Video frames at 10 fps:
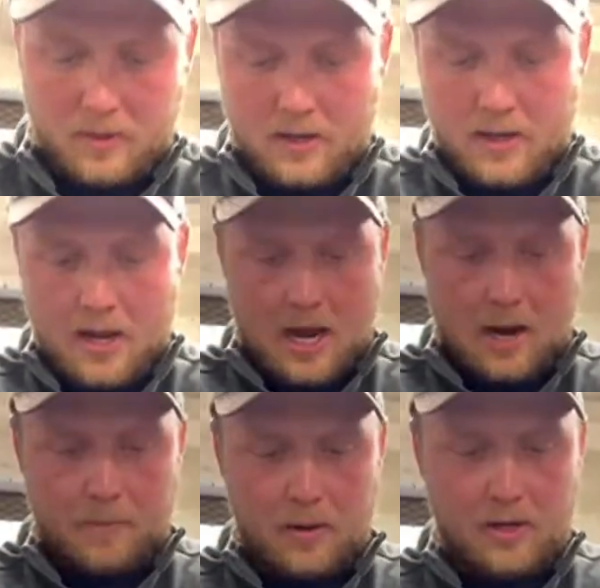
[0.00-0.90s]
But
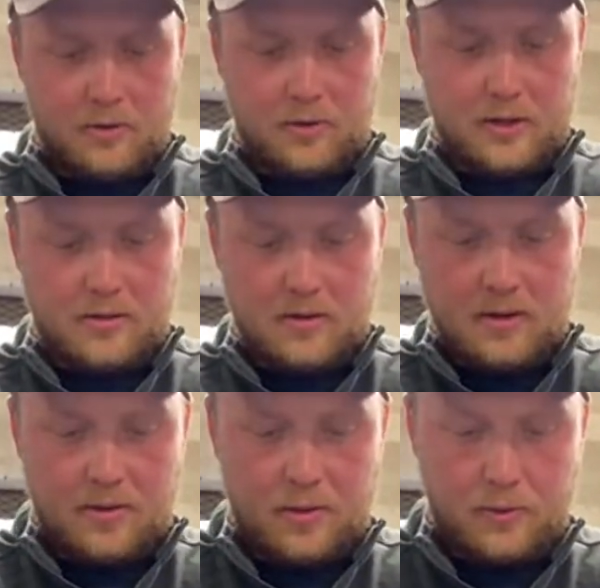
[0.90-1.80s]
I'll put usually
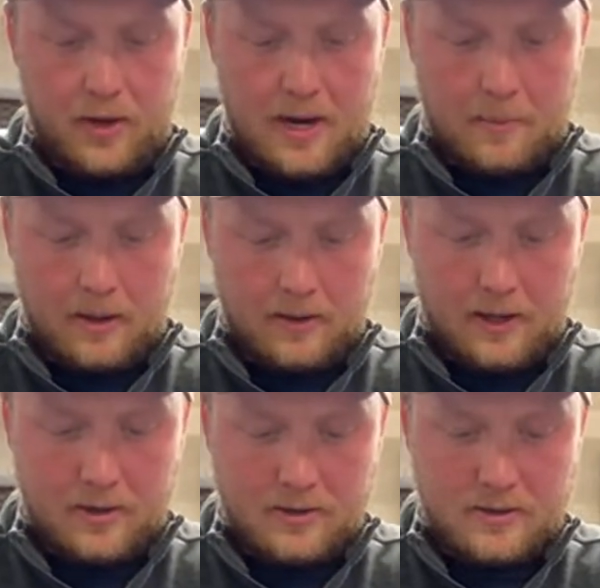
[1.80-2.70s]
three on my
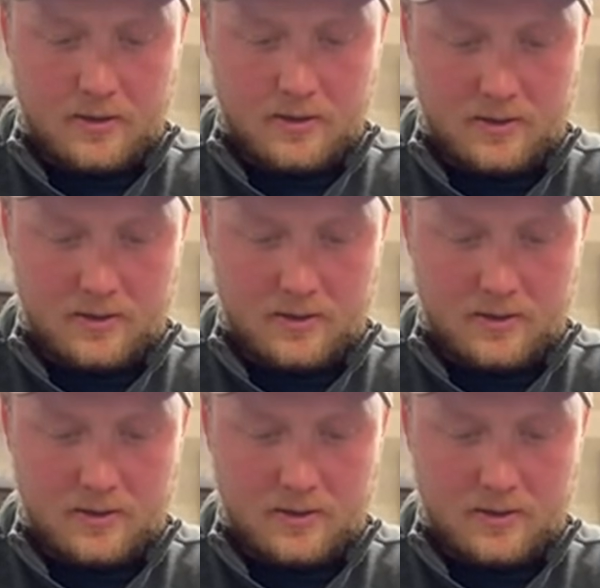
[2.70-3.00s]
leaders.